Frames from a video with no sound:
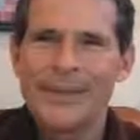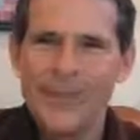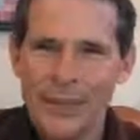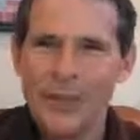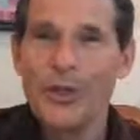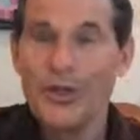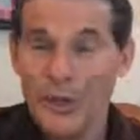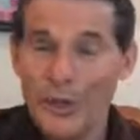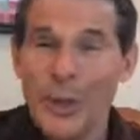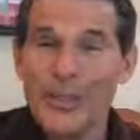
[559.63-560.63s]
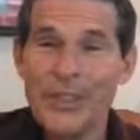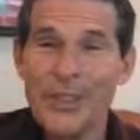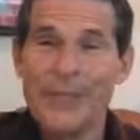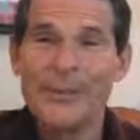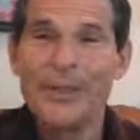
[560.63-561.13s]
East Coast U.S.
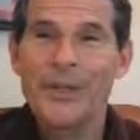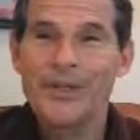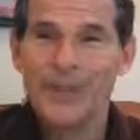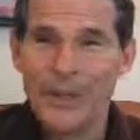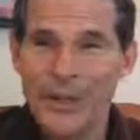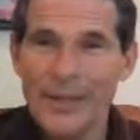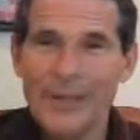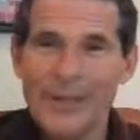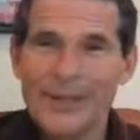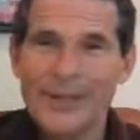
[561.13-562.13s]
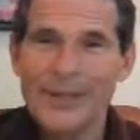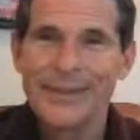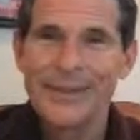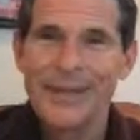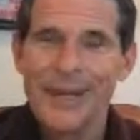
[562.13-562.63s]
time, for another
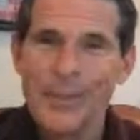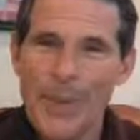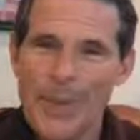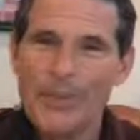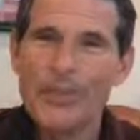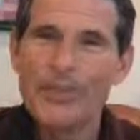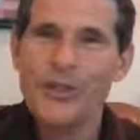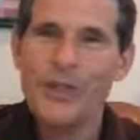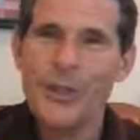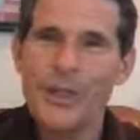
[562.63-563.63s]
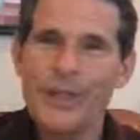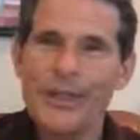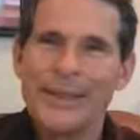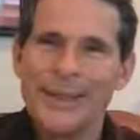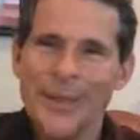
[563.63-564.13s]
amazing story
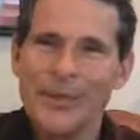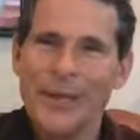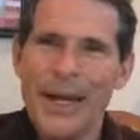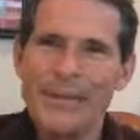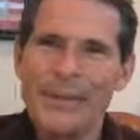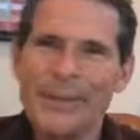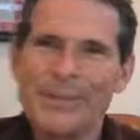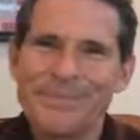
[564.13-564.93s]
unwrapped.